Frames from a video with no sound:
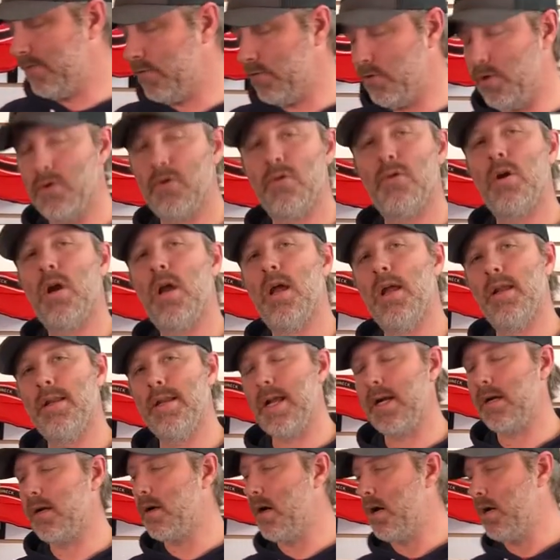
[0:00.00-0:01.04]
for your uh,
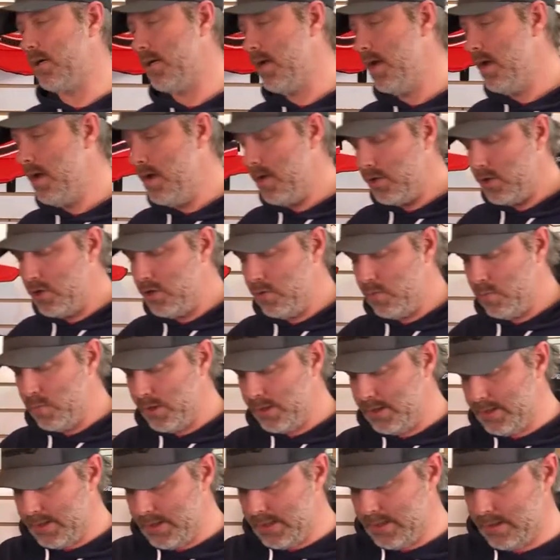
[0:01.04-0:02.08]
neck guard. You
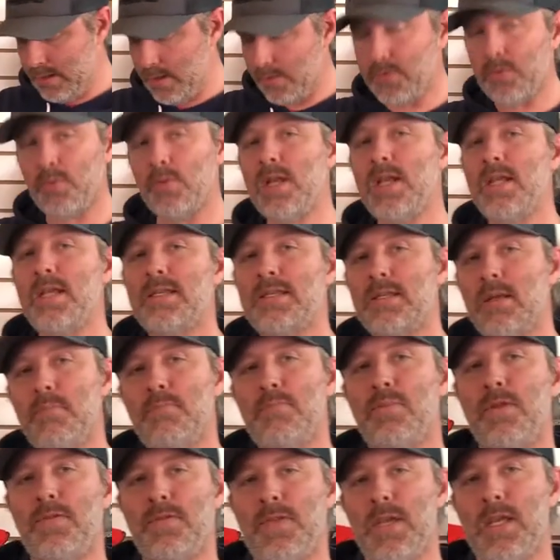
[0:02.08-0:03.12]
will need three
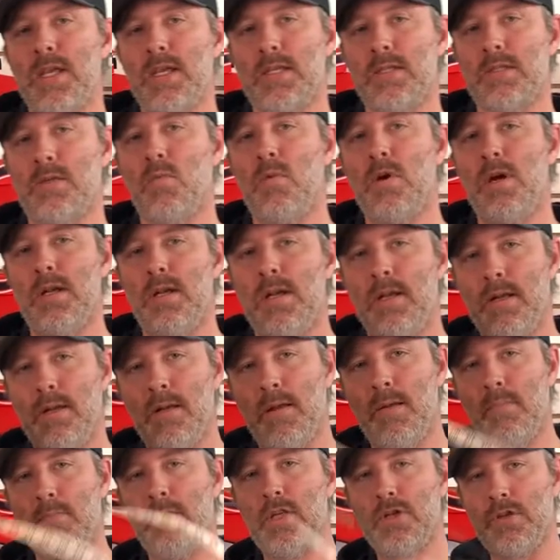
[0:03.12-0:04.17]
simple things. One,
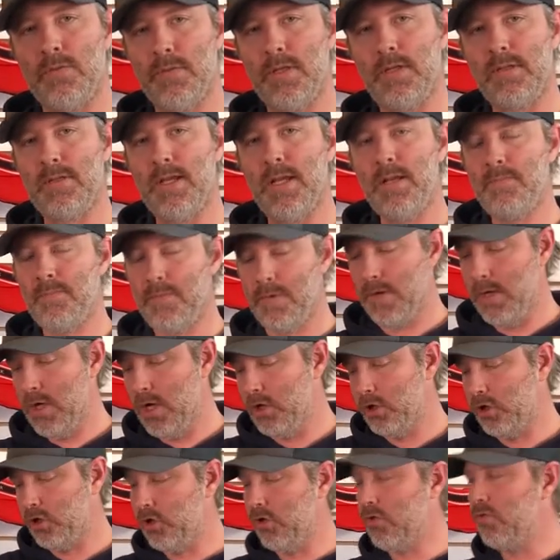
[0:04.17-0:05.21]
measurement tape.
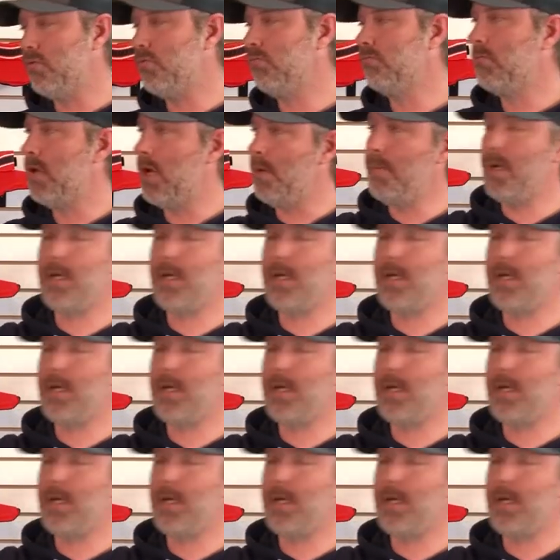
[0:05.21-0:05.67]
Two, a